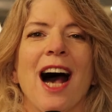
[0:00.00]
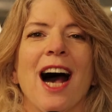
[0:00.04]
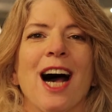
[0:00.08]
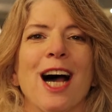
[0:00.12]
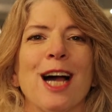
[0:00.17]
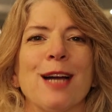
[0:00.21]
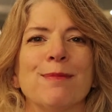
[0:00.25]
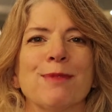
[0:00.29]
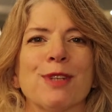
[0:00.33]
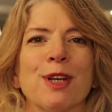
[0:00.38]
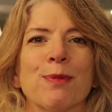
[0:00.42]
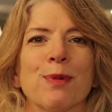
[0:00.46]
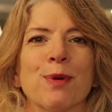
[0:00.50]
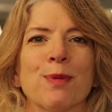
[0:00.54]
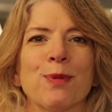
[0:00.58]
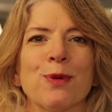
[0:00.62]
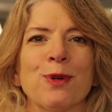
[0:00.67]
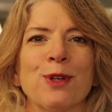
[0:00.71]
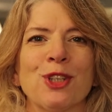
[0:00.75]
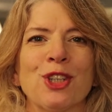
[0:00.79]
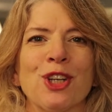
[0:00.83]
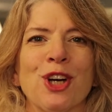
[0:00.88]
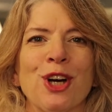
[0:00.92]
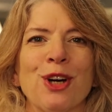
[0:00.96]
I'm Deborah
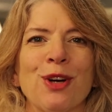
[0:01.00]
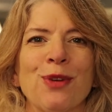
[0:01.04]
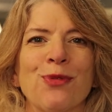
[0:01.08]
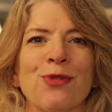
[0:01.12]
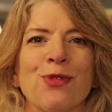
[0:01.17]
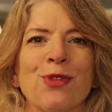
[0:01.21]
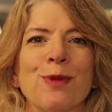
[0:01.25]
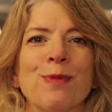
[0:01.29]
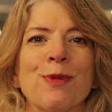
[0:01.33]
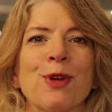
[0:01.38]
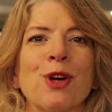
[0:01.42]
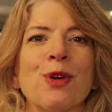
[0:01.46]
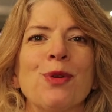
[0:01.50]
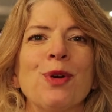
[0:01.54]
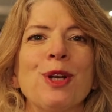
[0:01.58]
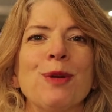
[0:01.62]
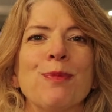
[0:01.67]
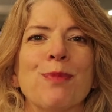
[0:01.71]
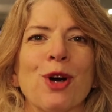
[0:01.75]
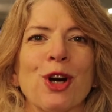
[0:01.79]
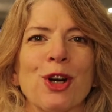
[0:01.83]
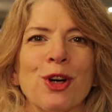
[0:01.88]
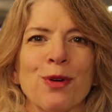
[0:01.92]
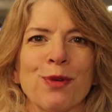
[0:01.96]
Borchardt from the
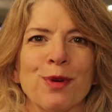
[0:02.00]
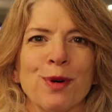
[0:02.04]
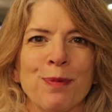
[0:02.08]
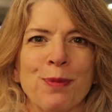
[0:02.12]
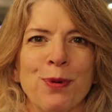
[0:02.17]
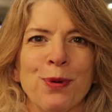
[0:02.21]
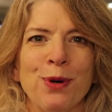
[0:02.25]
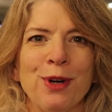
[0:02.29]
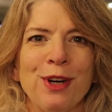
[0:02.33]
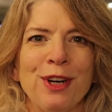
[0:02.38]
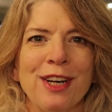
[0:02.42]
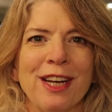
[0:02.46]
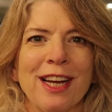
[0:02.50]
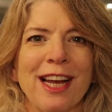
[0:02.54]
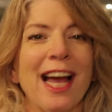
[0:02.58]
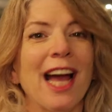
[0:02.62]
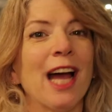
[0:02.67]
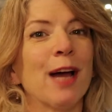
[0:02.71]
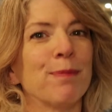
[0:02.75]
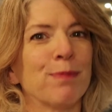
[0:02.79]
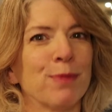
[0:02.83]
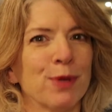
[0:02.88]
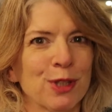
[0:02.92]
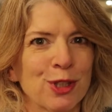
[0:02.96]
Green Market Report
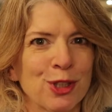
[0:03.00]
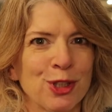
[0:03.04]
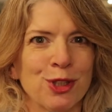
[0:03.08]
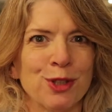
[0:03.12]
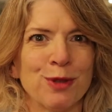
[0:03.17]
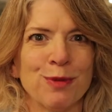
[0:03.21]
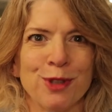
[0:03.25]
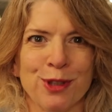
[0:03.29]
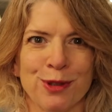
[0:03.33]
at Berkshire